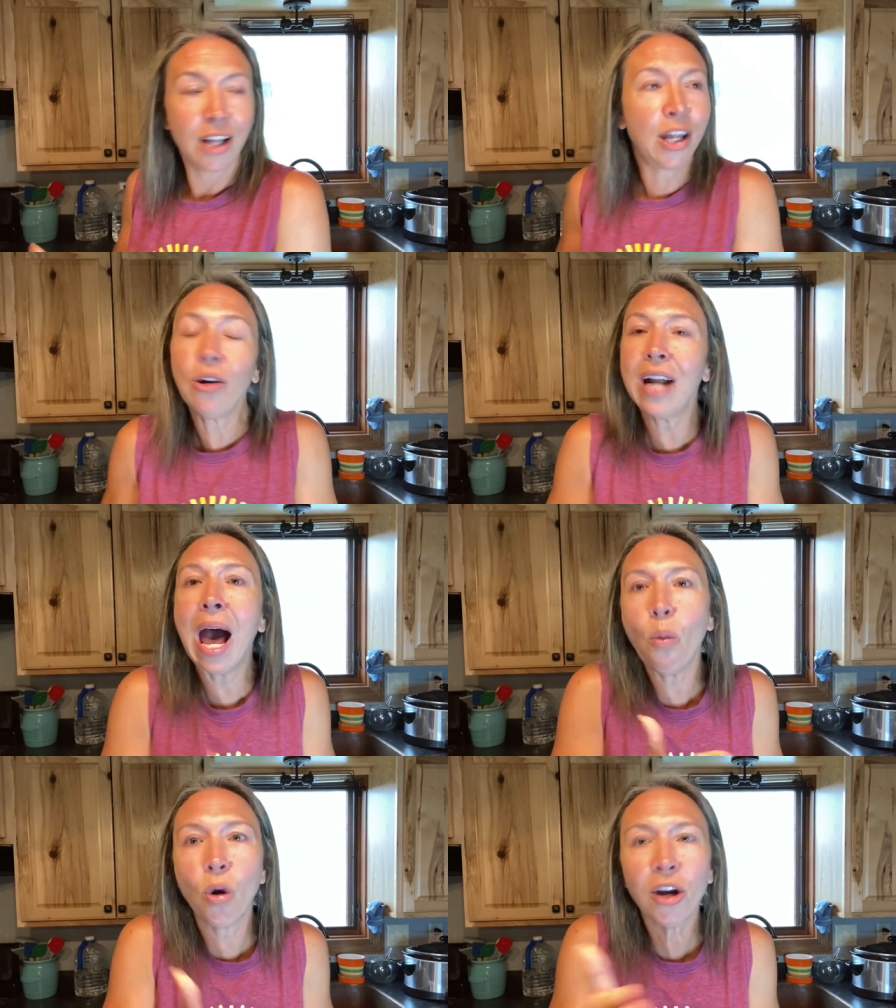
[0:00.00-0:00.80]
They're
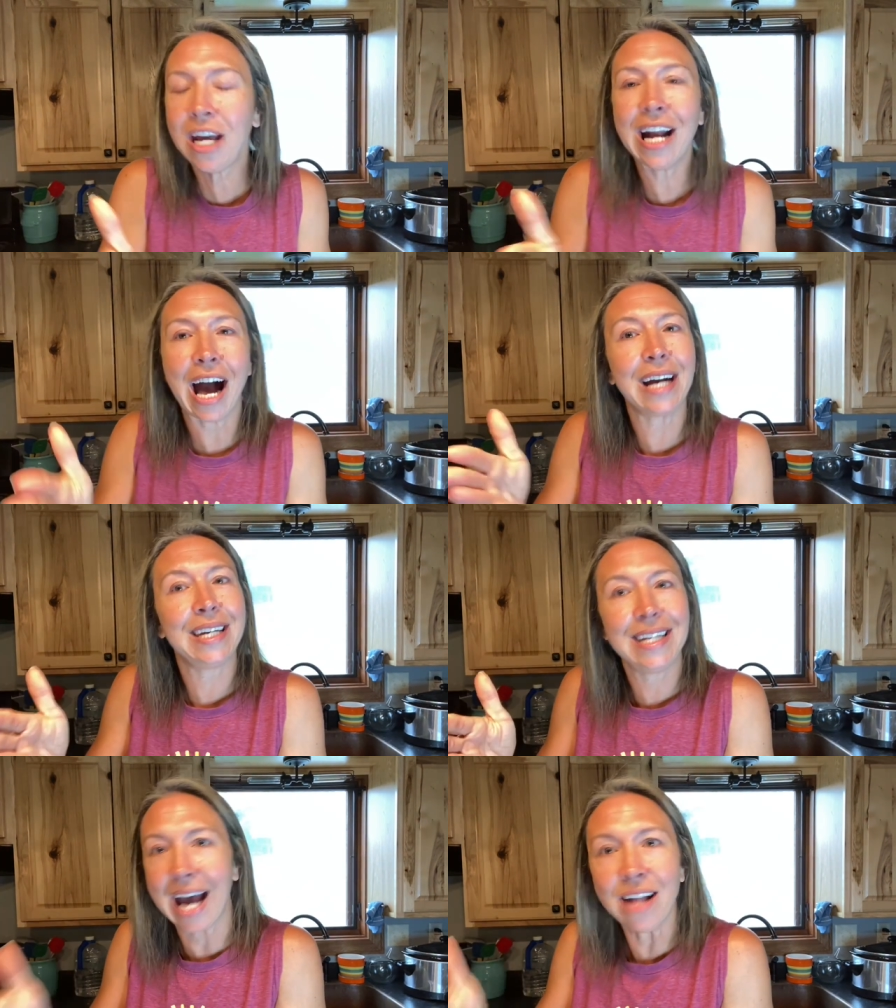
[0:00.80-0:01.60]
not working
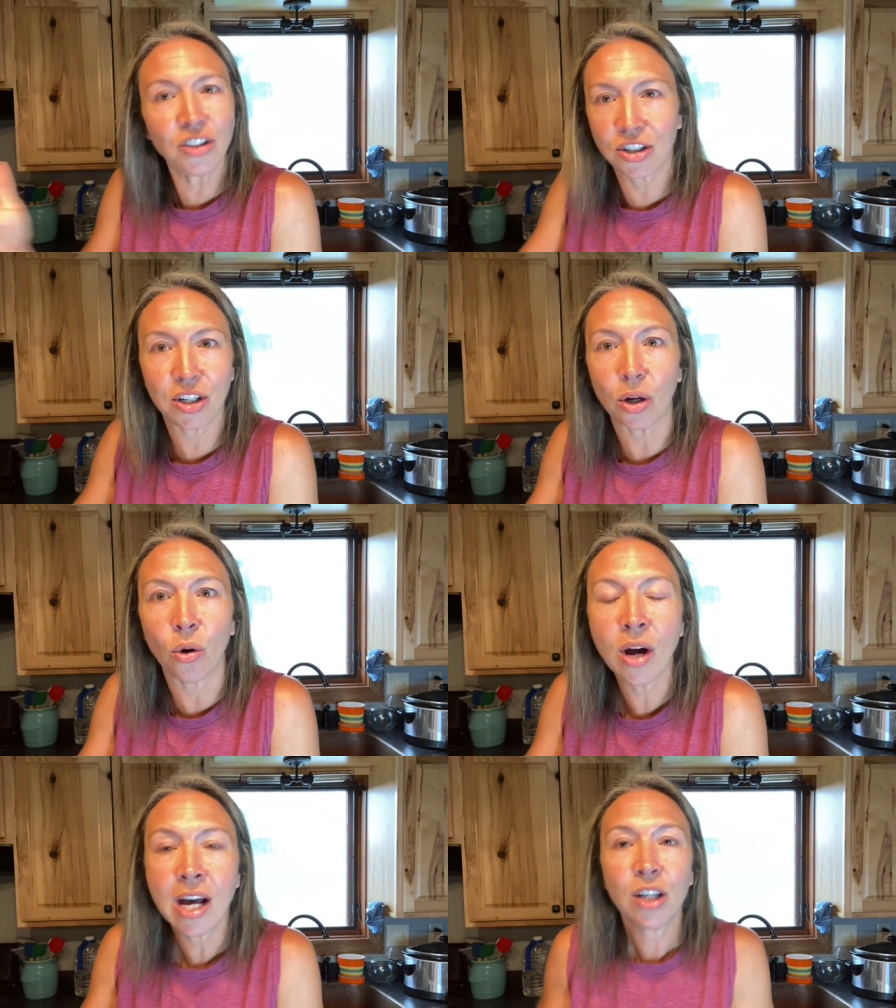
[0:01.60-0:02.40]
against
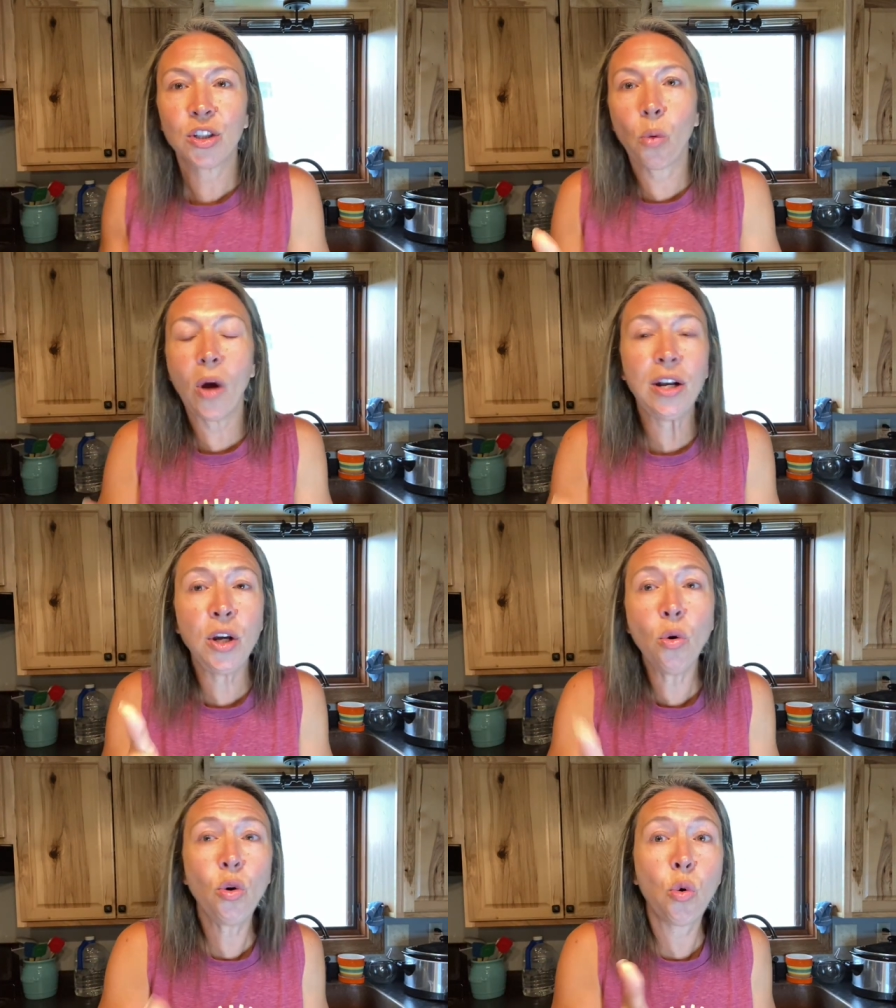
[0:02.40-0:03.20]
you. So when
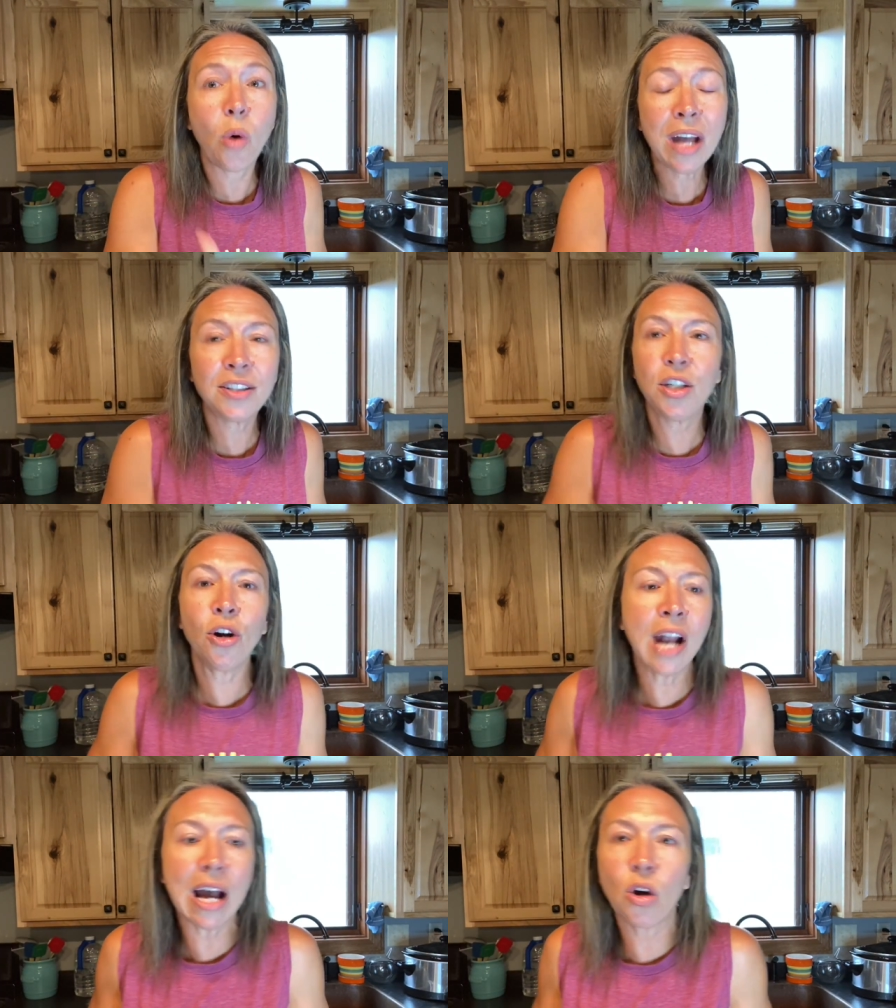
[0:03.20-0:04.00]
you quit,
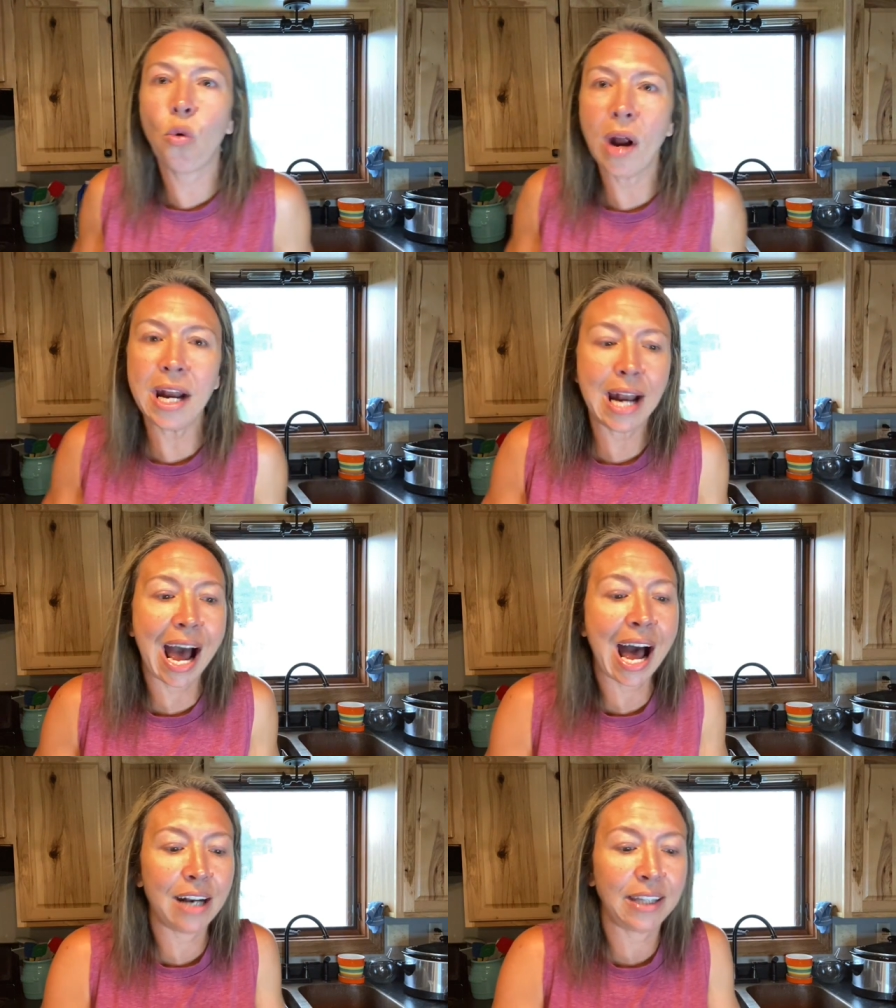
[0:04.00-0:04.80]
you're not quitting
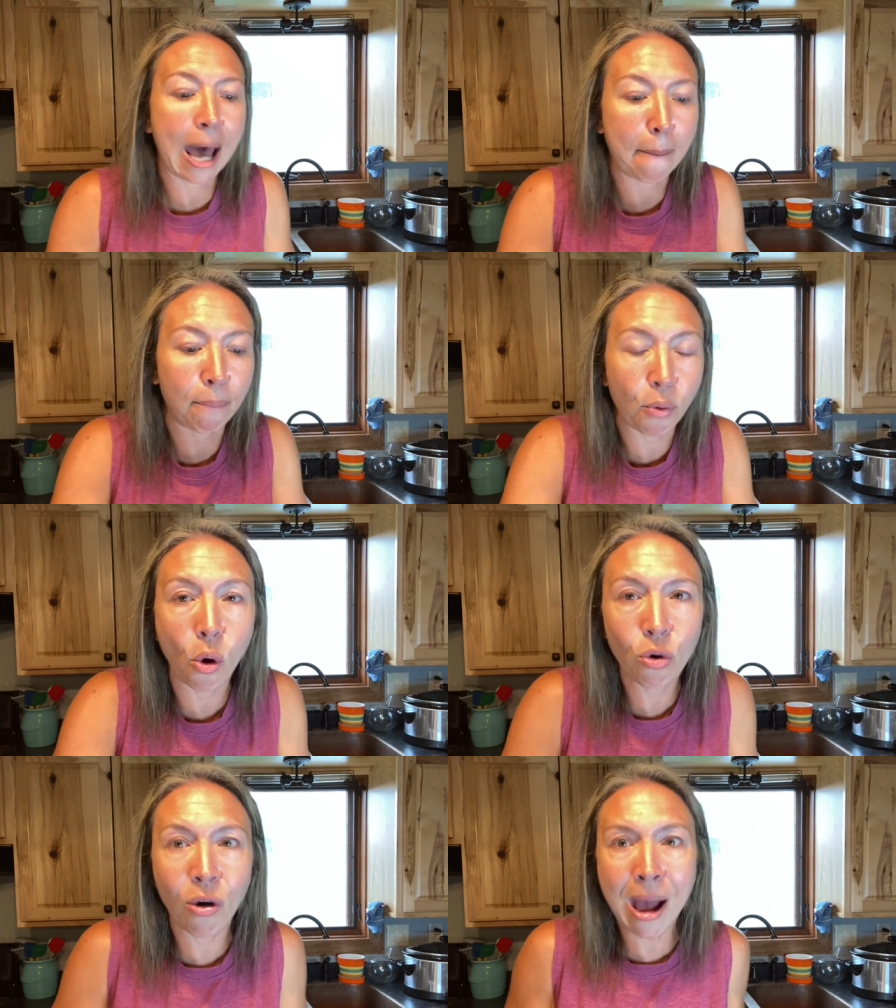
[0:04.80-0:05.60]
on that
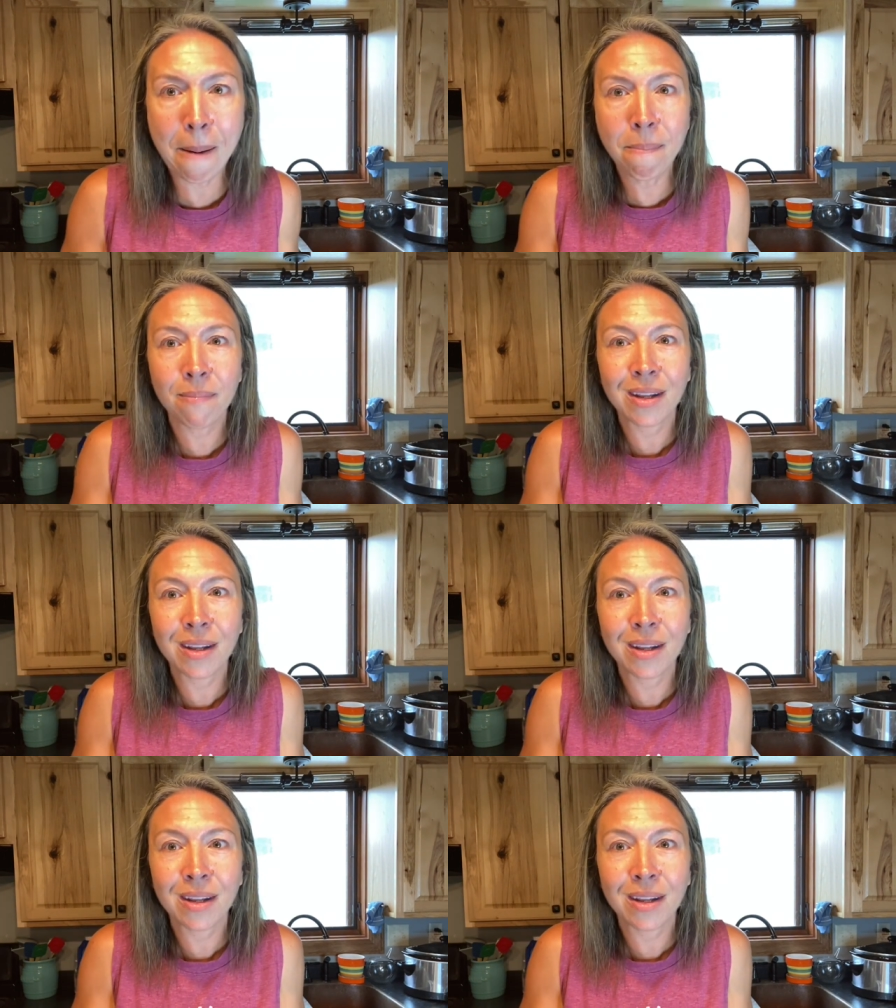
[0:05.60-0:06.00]
program